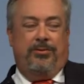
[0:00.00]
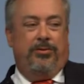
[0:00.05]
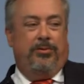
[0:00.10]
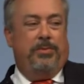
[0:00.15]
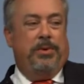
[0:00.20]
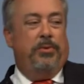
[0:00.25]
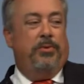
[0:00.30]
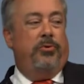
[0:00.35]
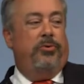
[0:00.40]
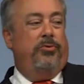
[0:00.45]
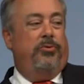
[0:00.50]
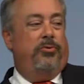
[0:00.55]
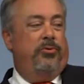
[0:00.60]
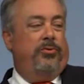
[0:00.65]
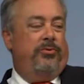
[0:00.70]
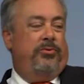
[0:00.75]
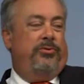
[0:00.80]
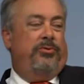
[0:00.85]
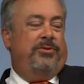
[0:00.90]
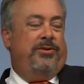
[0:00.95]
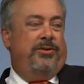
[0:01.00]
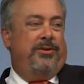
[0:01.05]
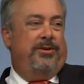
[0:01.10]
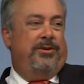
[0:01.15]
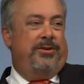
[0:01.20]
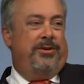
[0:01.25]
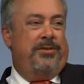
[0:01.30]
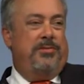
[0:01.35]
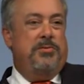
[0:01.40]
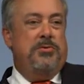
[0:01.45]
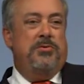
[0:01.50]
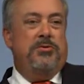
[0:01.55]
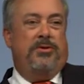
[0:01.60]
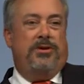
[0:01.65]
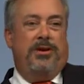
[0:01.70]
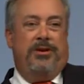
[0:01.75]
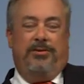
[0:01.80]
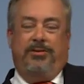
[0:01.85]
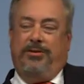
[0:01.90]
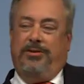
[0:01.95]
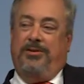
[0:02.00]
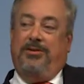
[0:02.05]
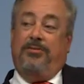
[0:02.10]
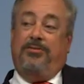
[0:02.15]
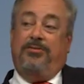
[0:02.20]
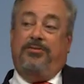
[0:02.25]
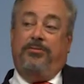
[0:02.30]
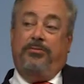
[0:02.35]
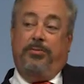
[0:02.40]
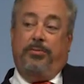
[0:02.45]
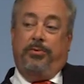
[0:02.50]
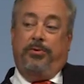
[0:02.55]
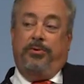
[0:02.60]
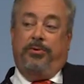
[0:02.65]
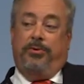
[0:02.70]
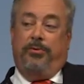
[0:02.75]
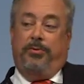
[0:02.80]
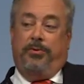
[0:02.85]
people who don't communicate their ideas through a political